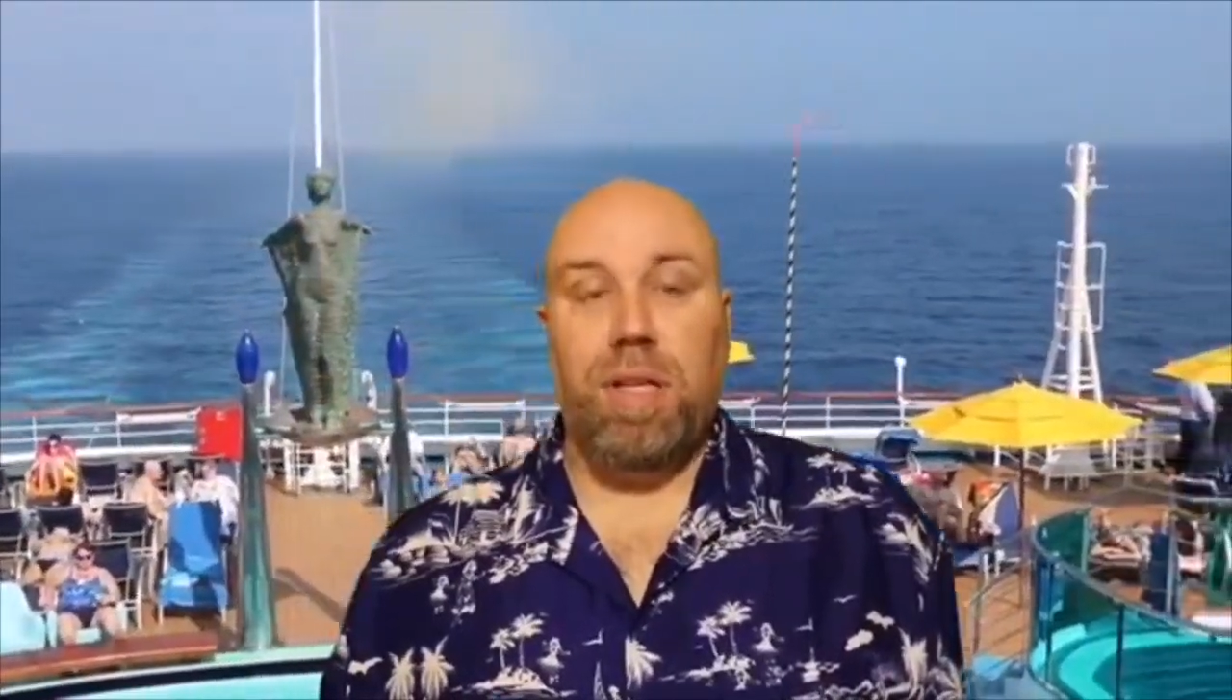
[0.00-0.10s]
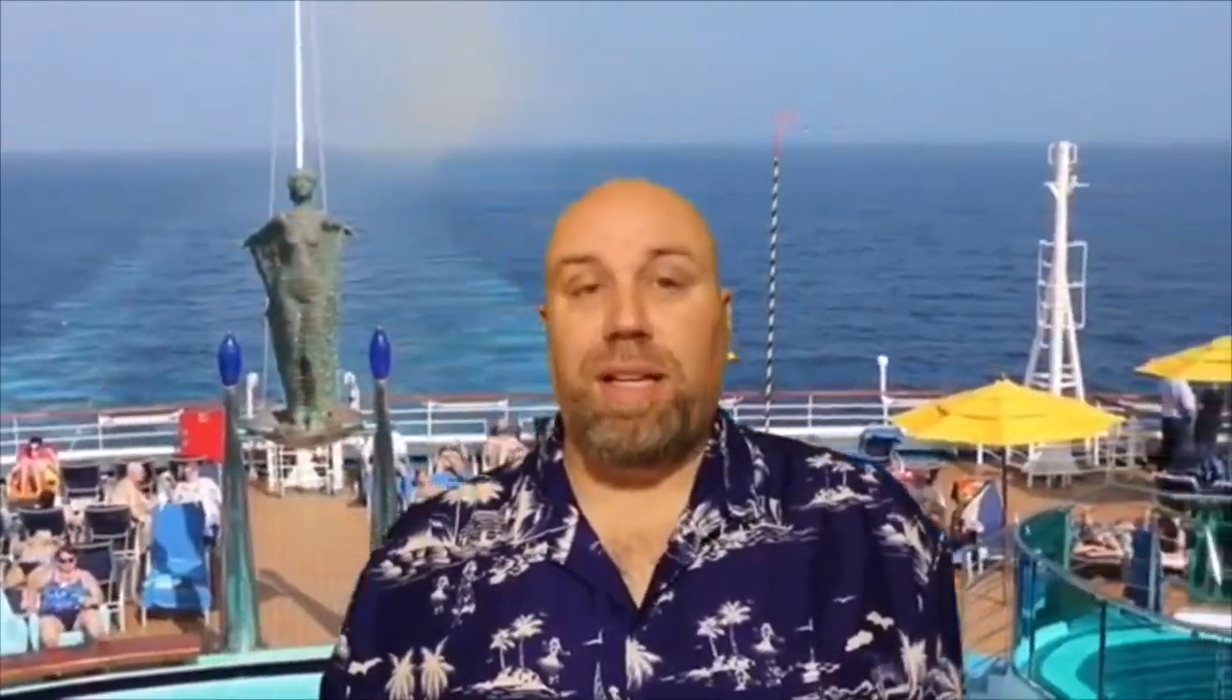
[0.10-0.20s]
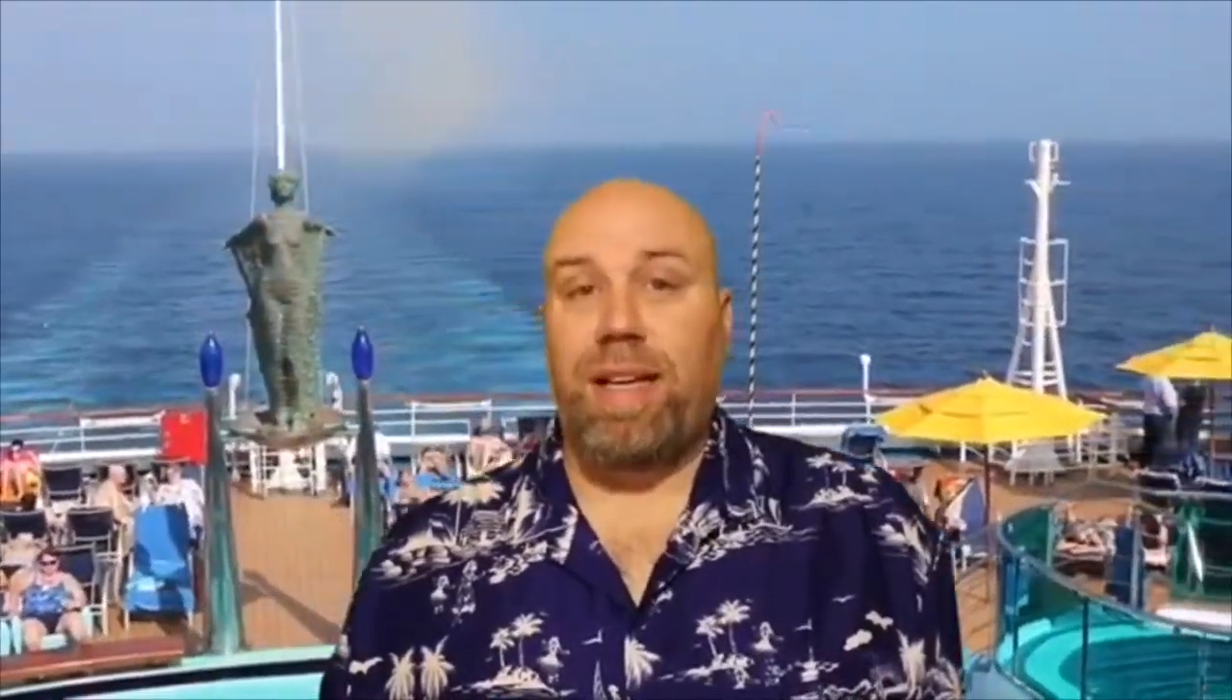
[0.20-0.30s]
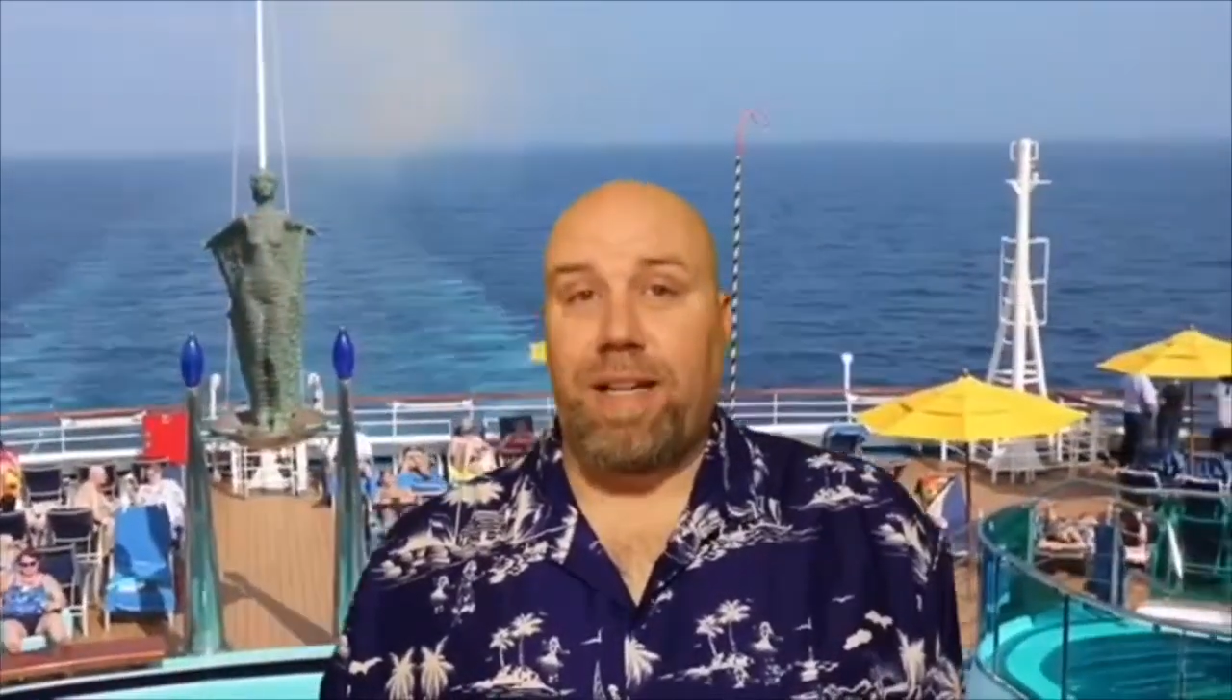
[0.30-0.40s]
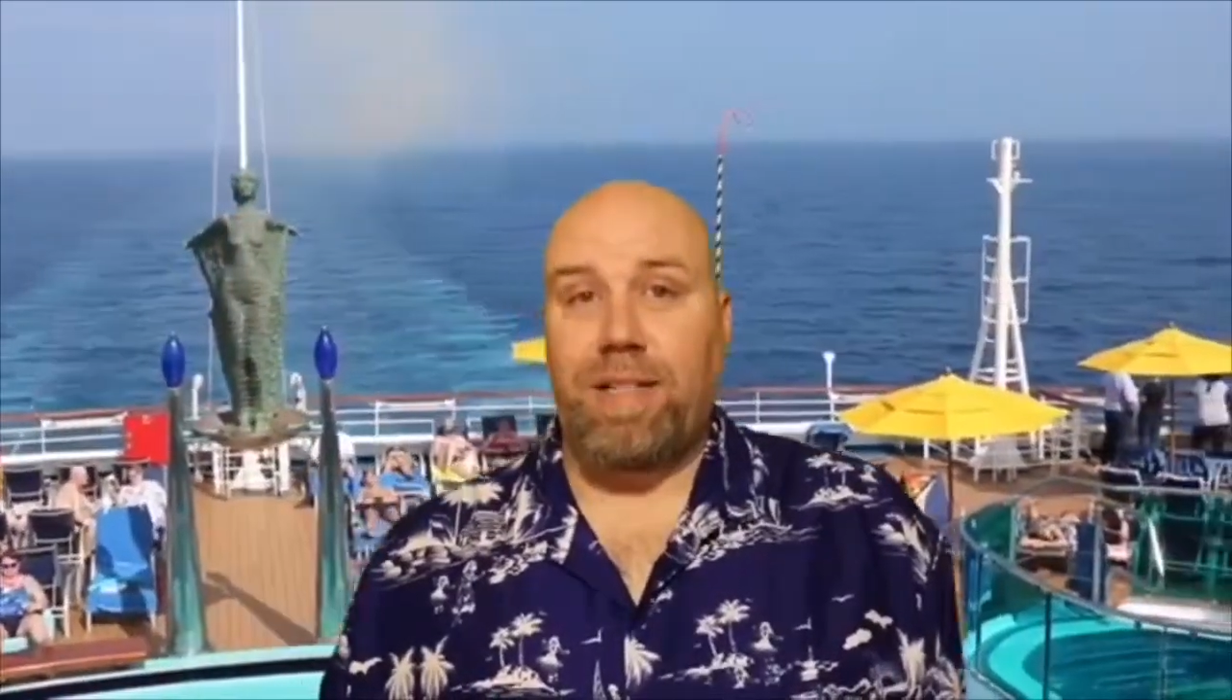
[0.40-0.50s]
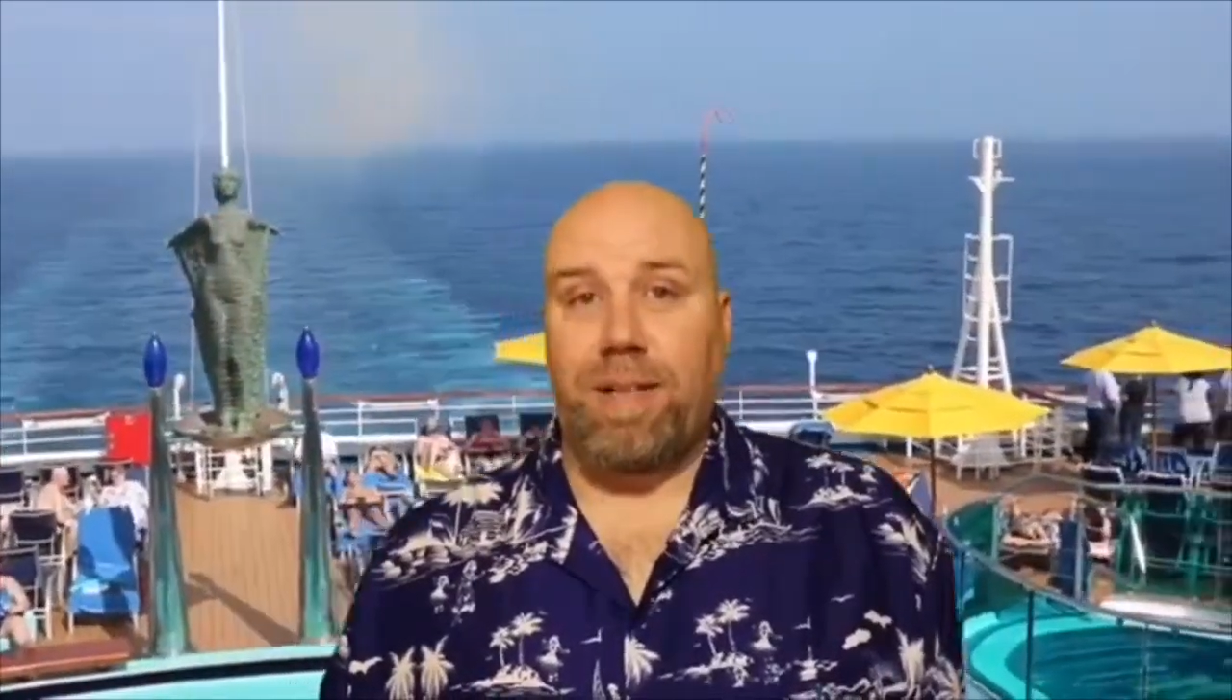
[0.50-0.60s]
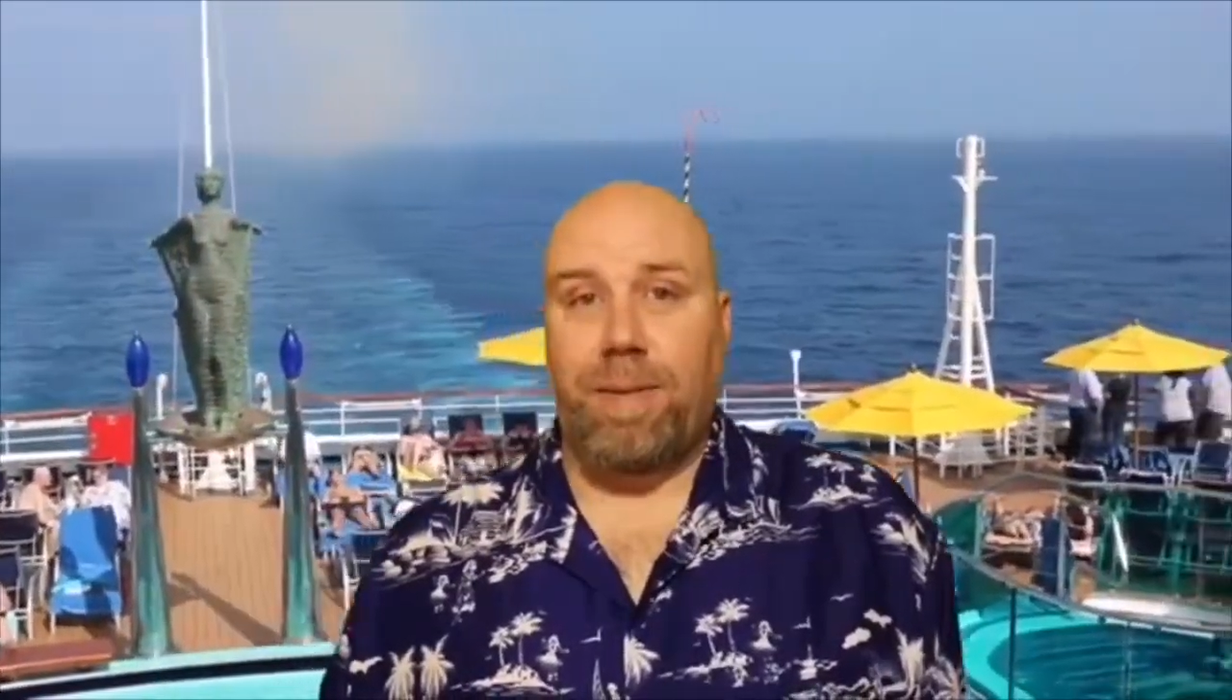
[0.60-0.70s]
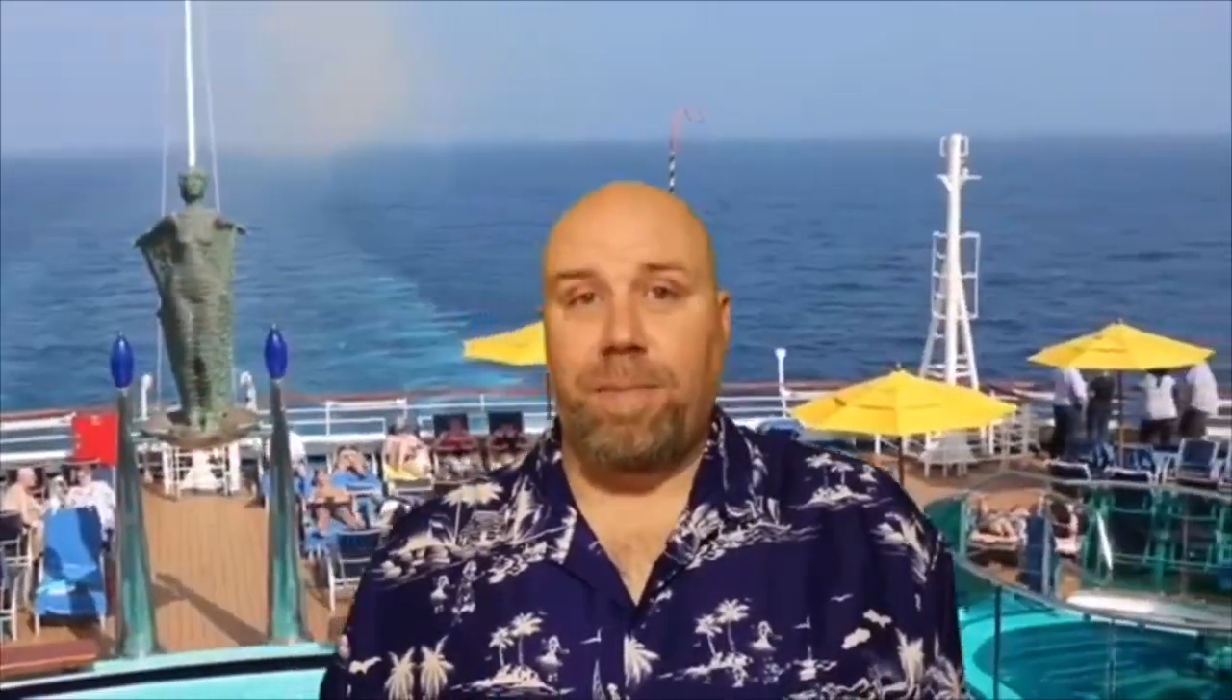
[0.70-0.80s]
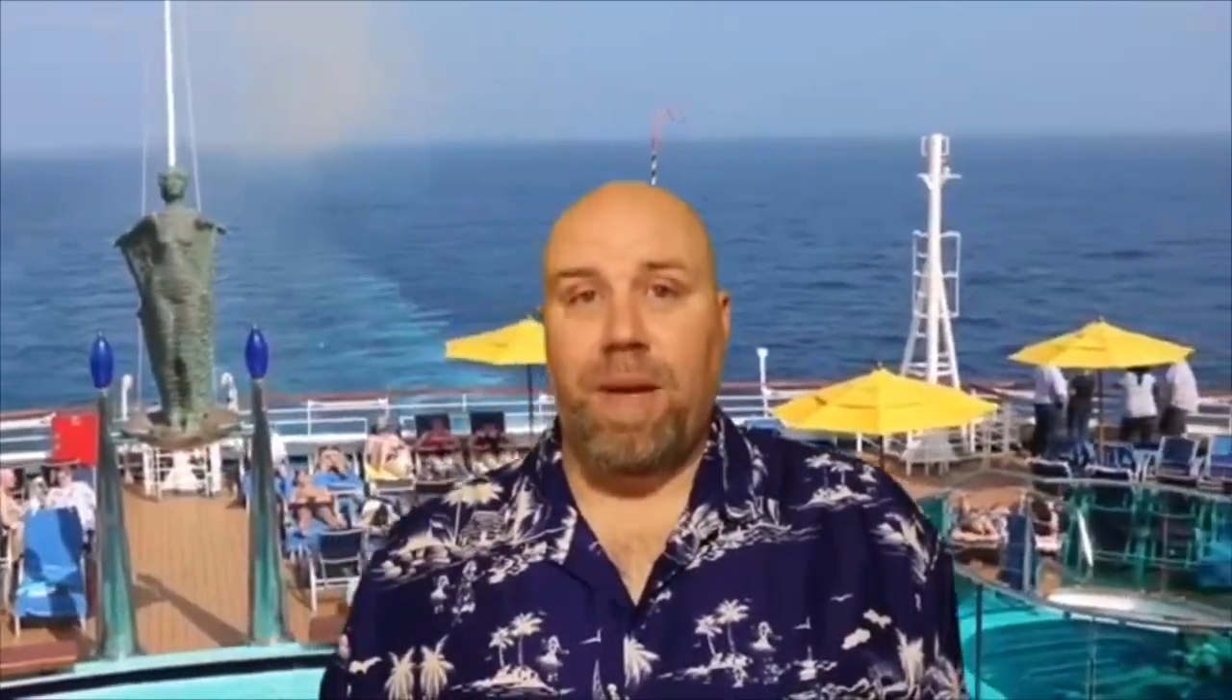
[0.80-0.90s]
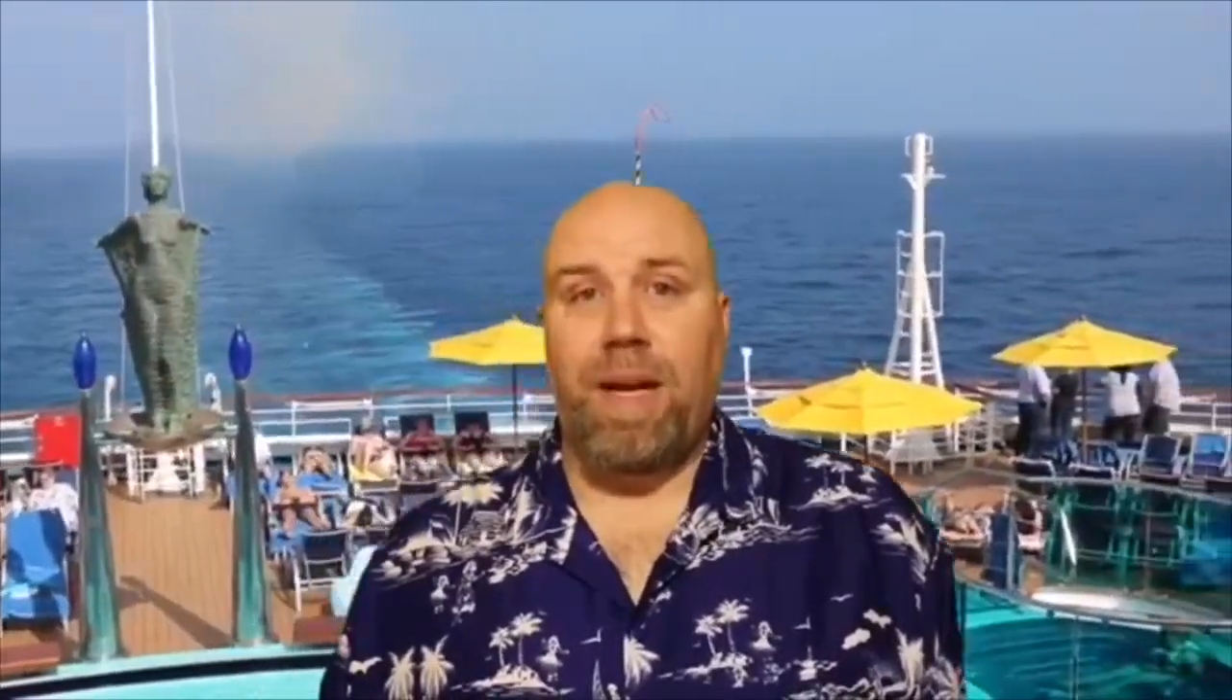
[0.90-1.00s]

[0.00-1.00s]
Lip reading: get some